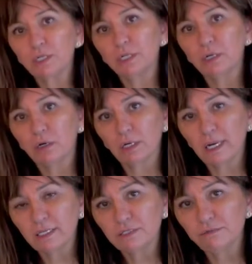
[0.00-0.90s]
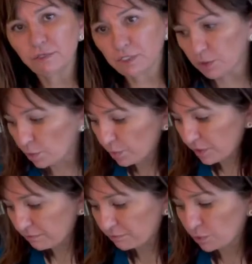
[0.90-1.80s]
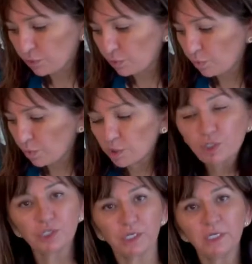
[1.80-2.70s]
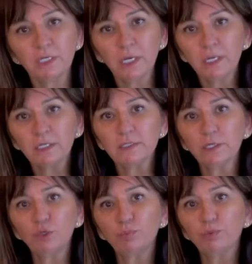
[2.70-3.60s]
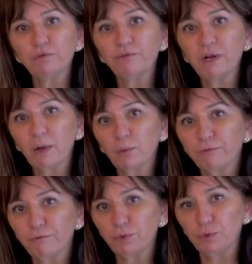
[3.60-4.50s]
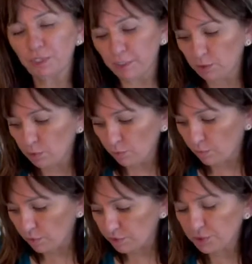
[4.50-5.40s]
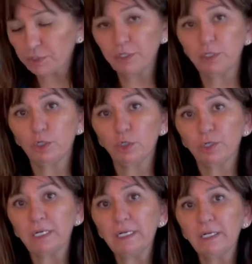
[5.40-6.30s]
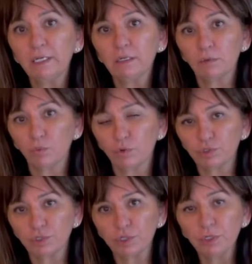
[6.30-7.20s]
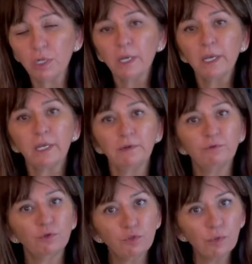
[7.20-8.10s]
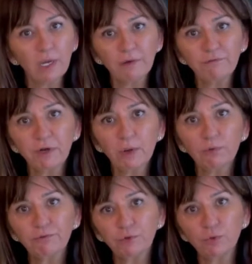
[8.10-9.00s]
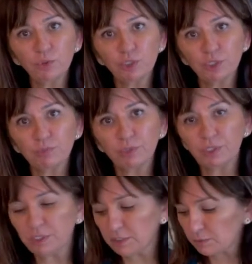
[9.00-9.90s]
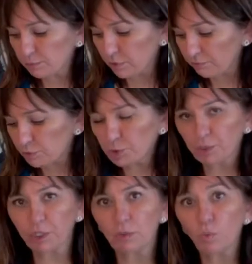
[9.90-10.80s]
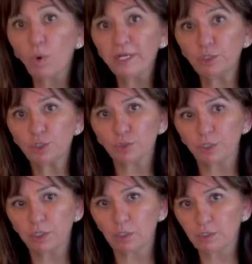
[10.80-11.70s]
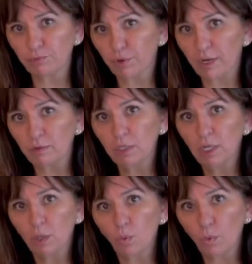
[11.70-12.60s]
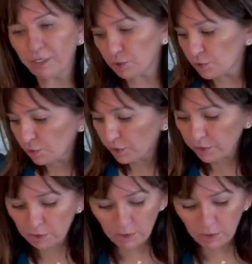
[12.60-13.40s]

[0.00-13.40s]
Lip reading: in our last video, if you watched it, is that you put flower food in your water, in your clean water. And if you don't have flower food, just put a teaspoon of sugar, white sugar, not brown, white sugar